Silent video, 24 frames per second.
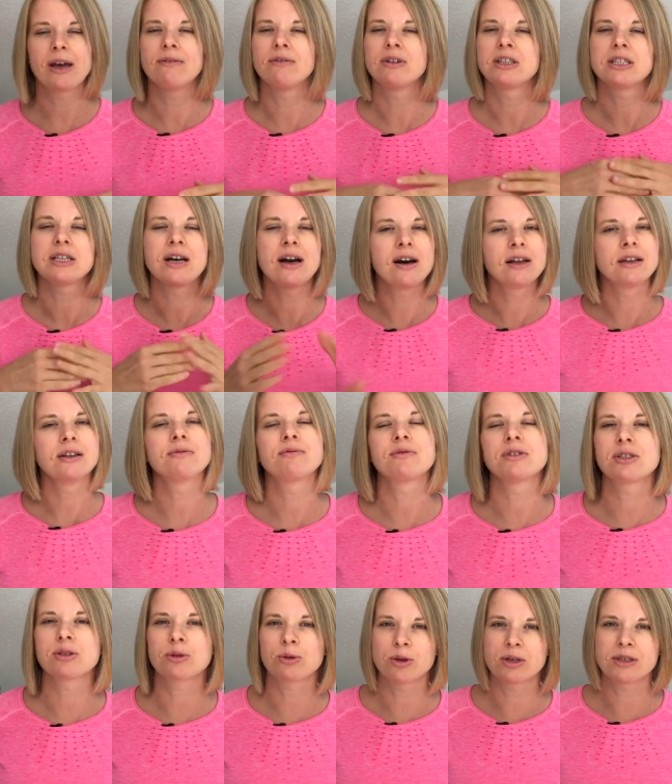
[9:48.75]
We have a ton
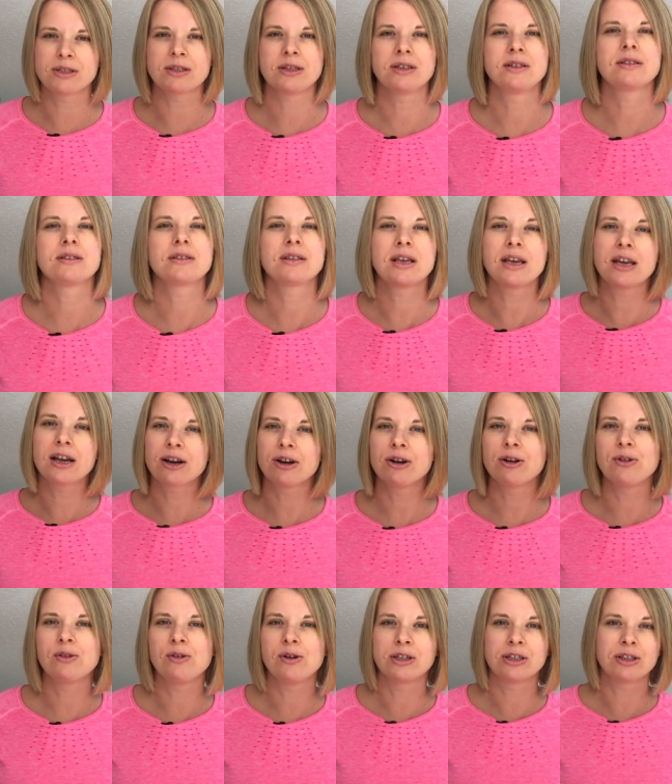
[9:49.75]
of resources
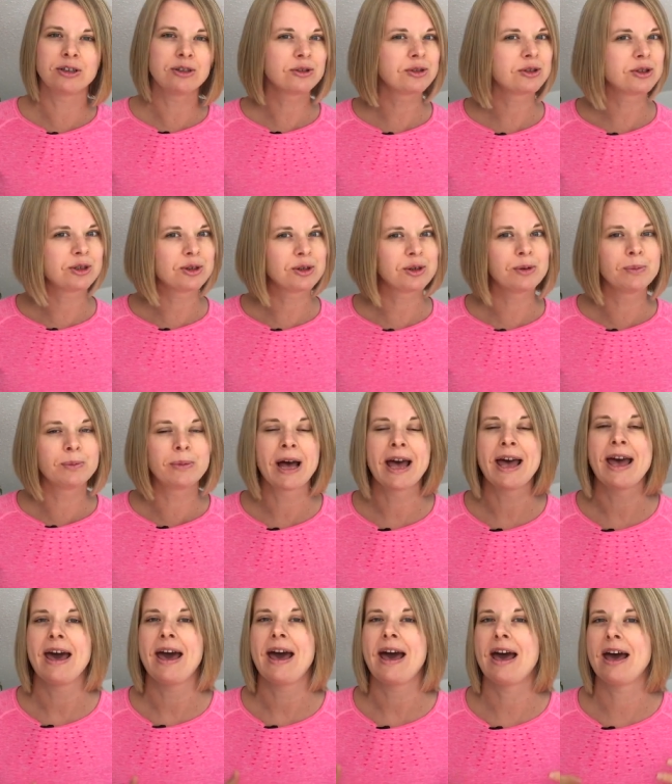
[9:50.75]
here on YouTube
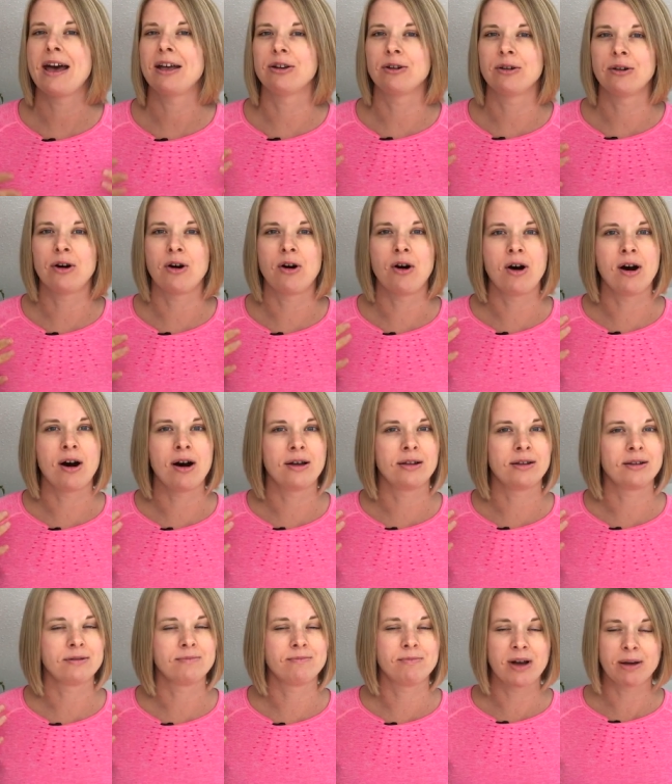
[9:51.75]
and
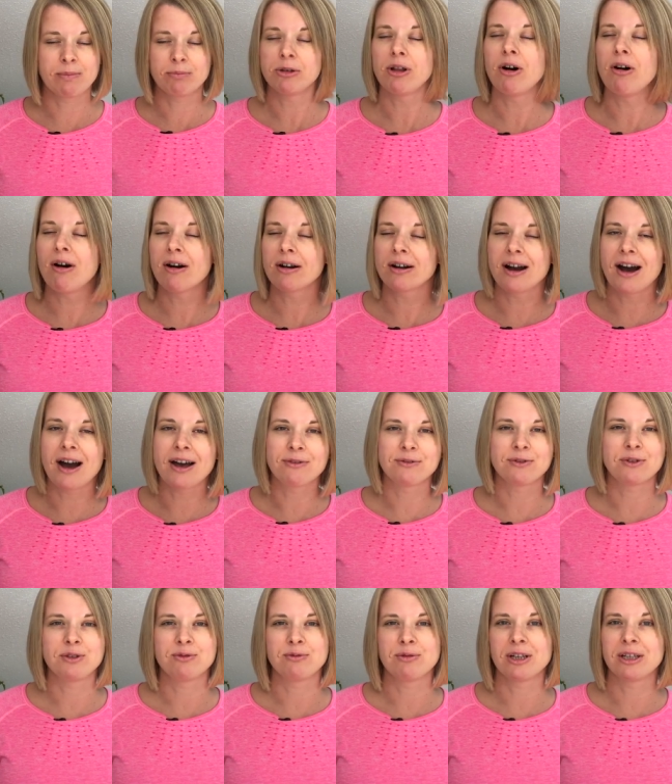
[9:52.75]
on my blog,
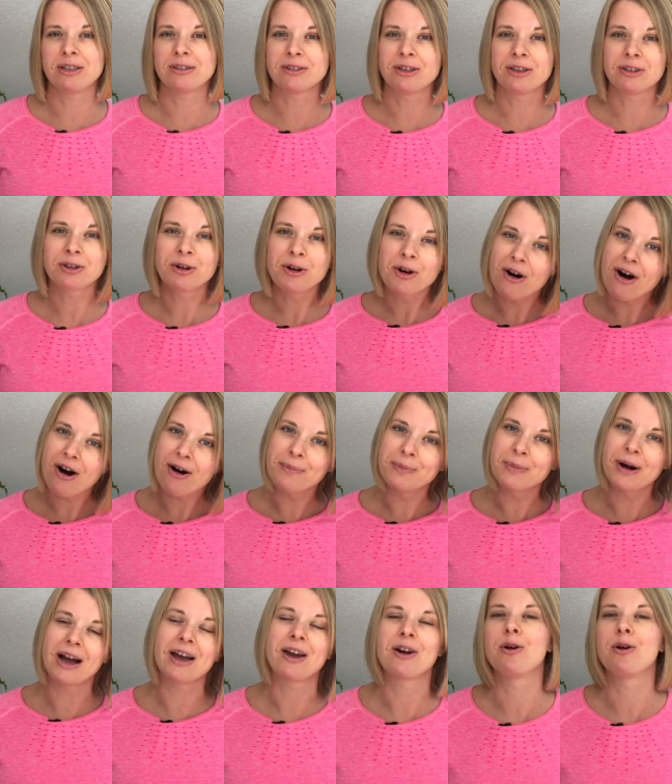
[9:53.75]
iFoodBuild.com.